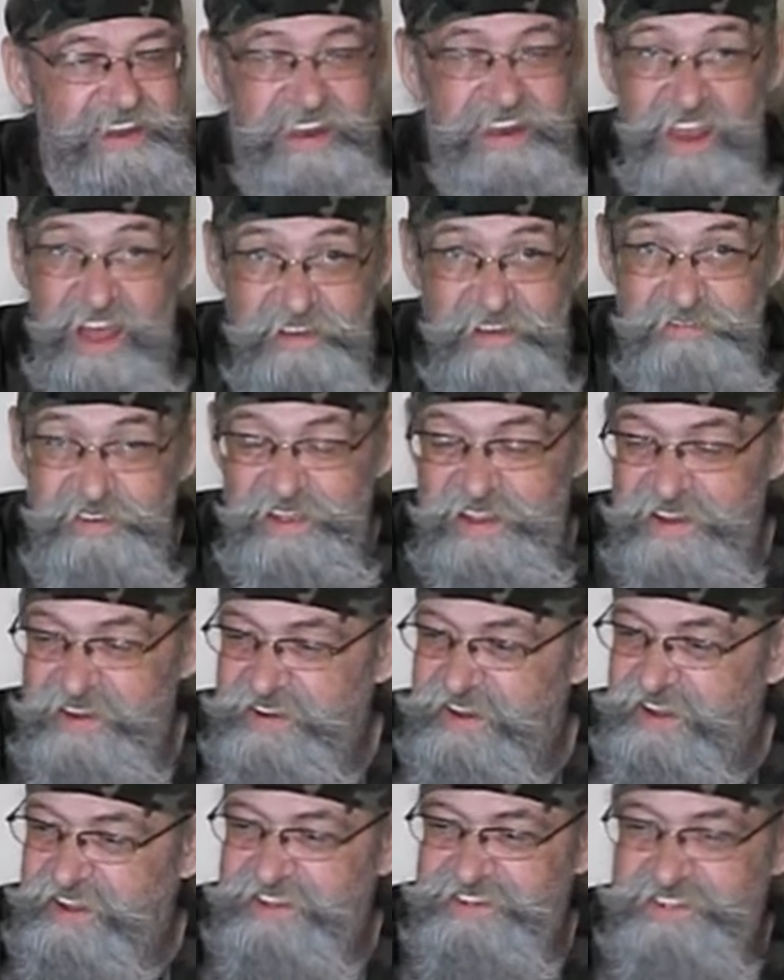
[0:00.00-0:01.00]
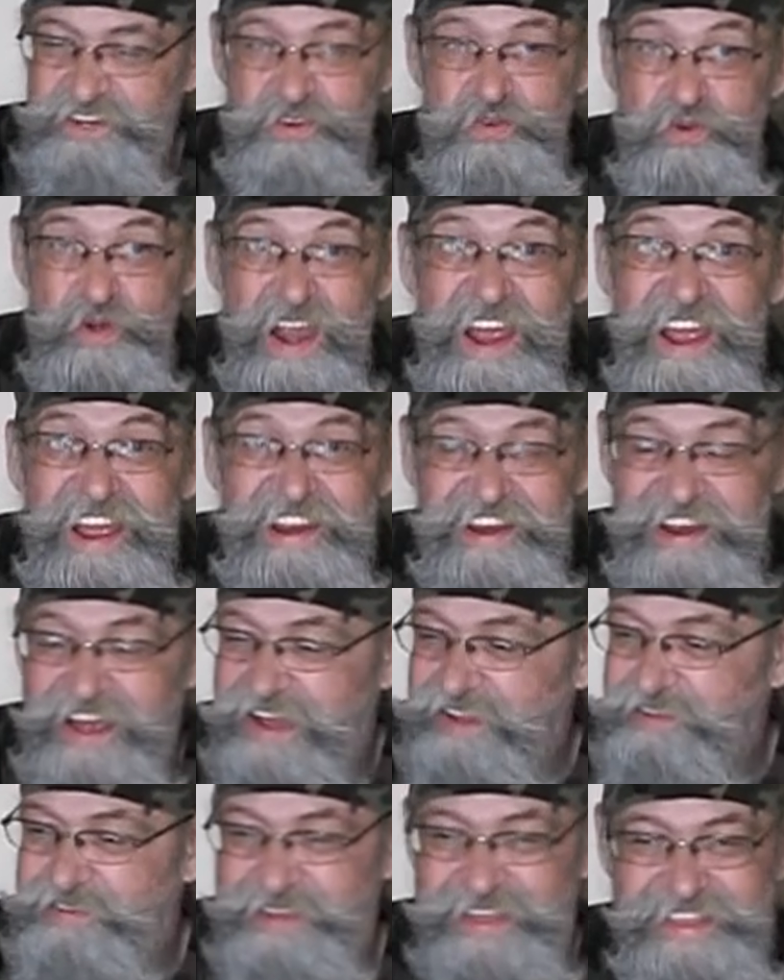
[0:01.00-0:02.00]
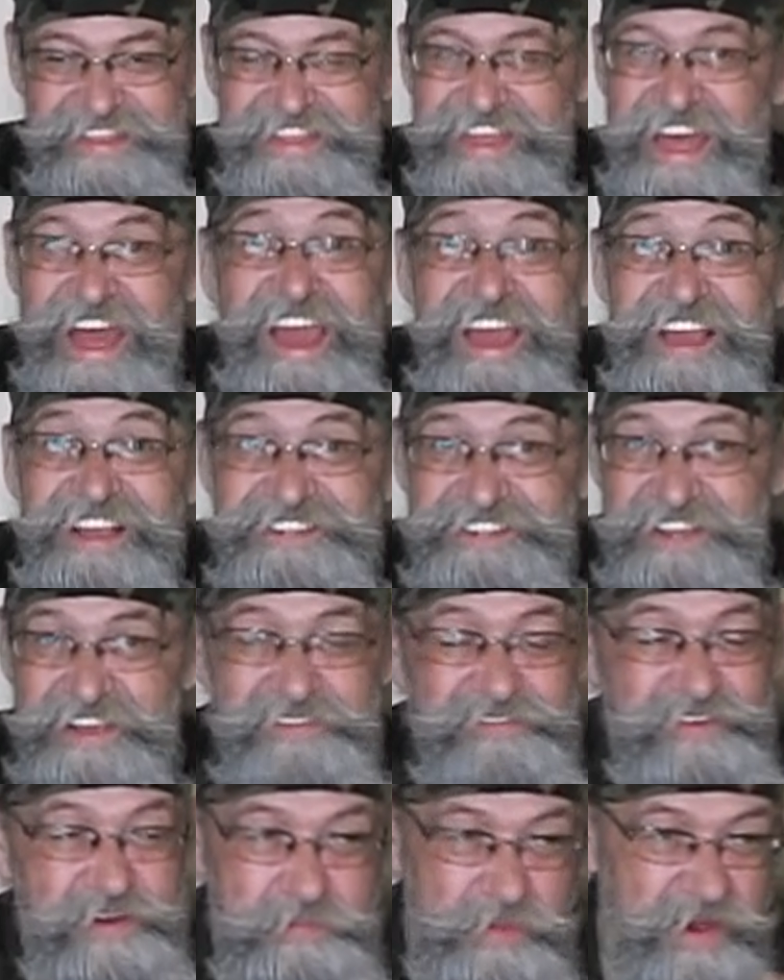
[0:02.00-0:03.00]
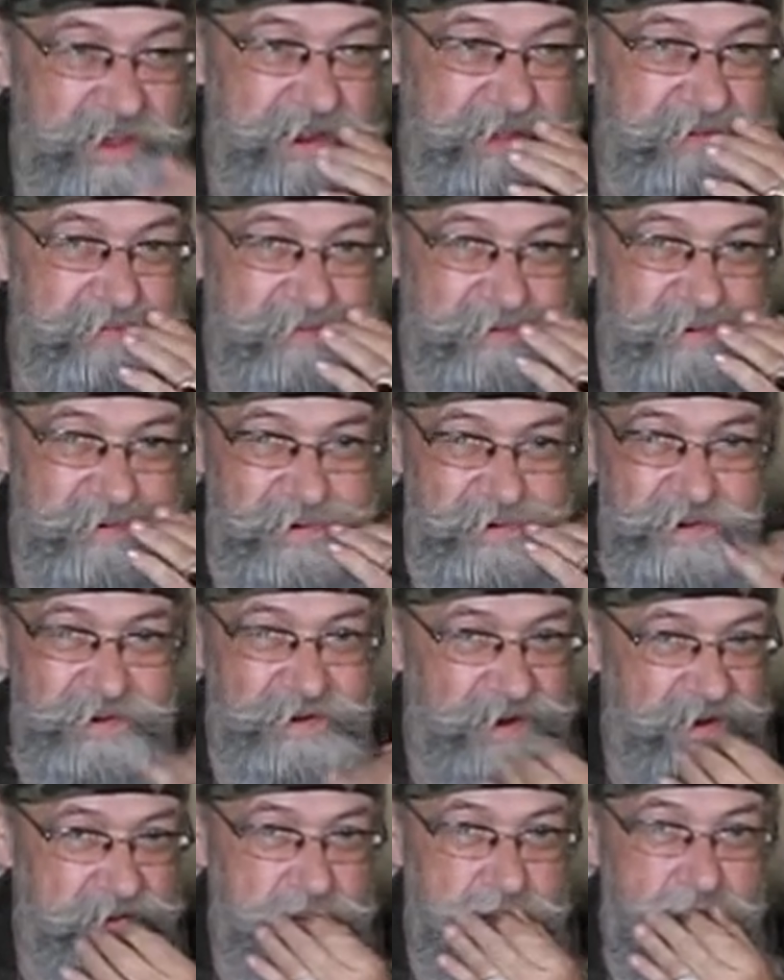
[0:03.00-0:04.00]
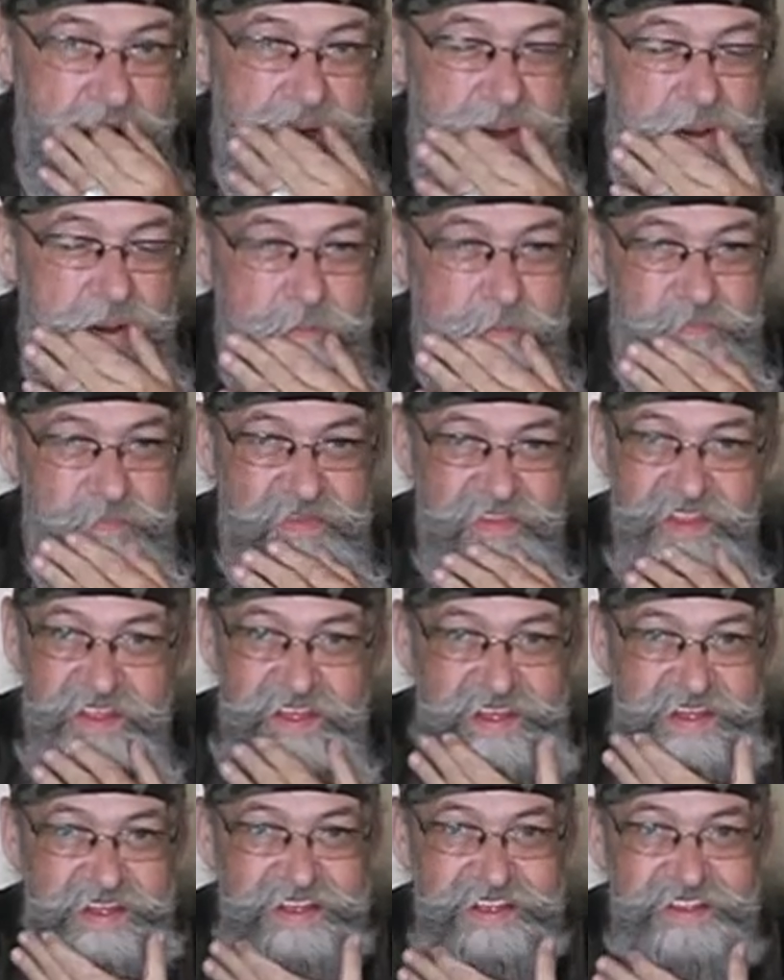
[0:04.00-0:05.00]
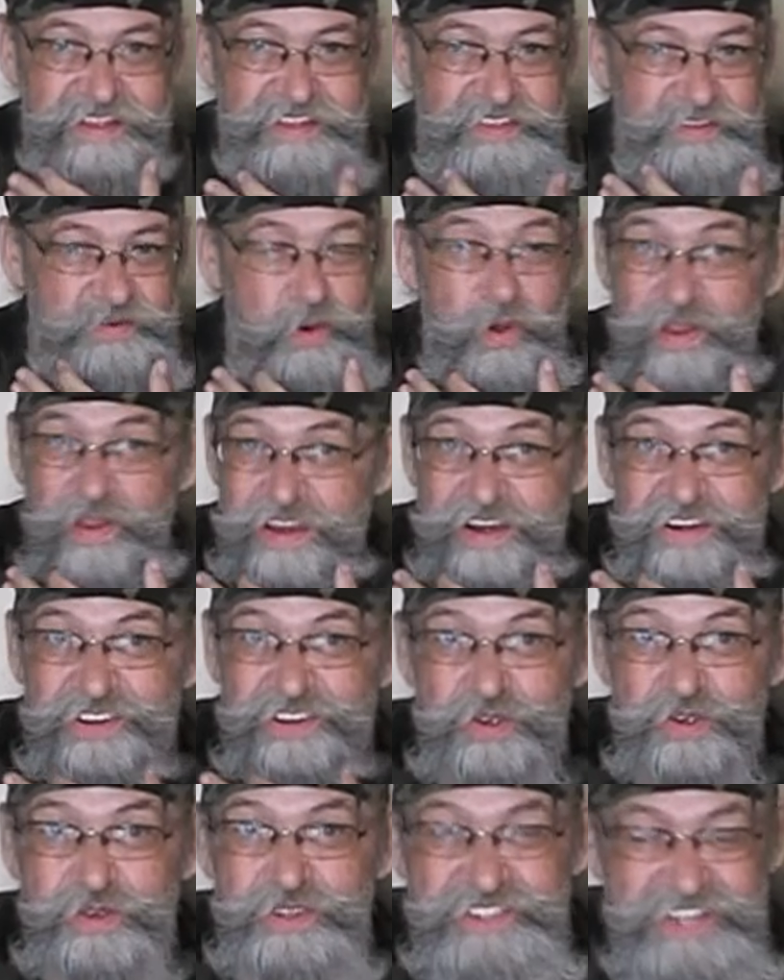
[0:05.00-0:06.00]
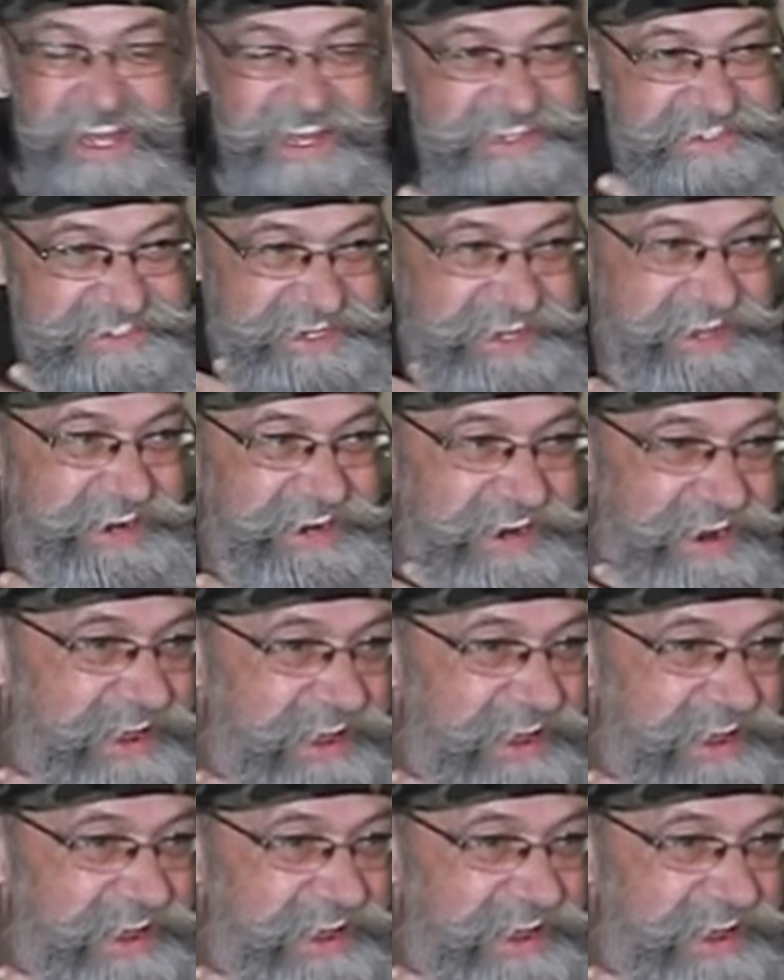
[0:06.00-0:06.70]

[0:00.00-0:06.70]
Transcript: Love it. It's great. Thanks everybody for throwing their 2 cents in.